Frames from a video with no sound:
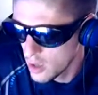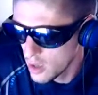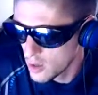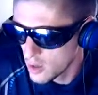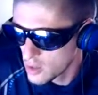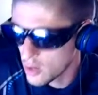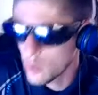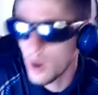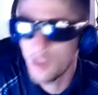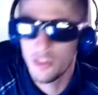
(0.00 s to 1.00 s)

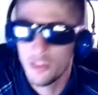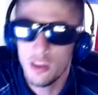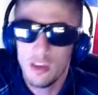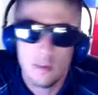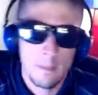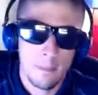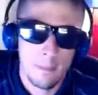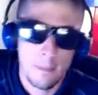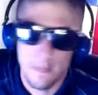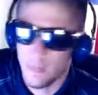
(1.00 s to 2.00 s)
so I think
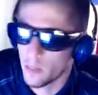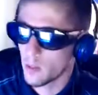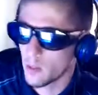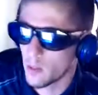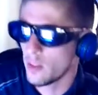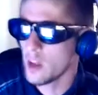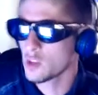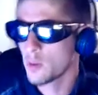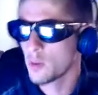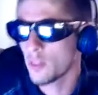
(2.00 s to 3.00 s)

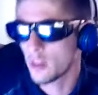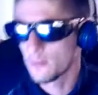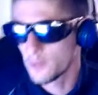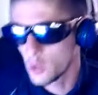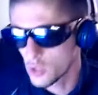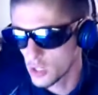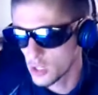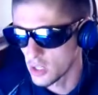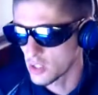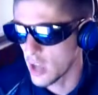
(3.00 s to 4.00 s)
that's where the confusion
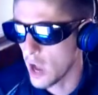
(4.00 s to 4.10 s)
is.